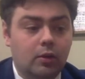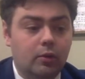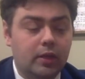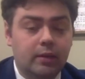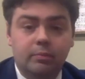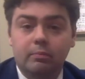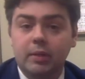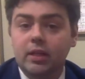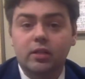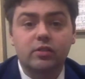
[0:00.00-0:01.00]
it
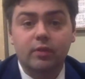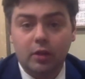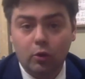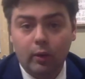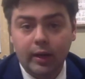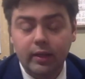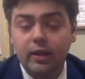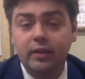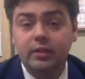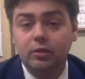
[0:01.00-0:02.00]
begins very quiet
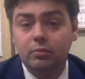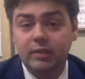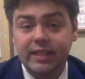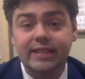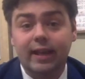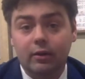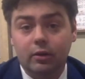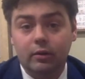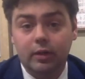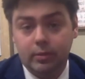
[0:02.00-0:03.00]
and then gets
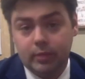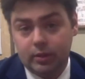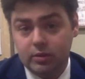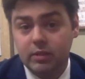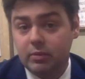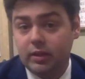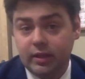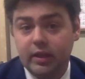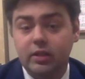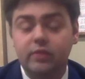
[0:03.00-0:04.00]
louder in the middle. Something like
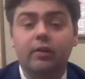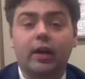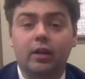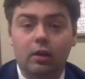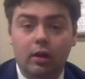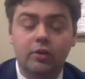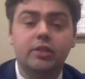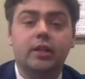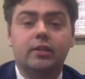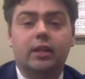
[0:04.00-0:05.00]
that is fine.
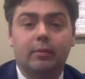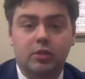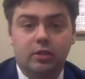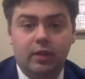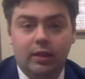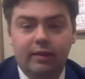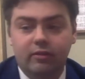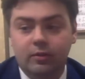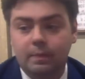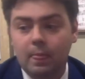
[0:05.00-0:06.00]
Understanding dynamics on that
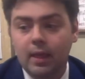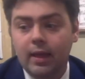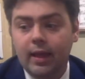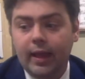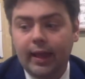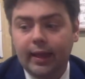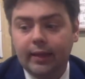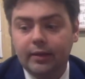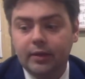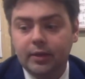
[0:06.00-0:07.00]
level.
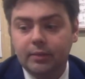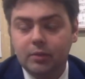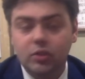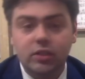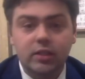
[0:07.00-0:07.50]
And just to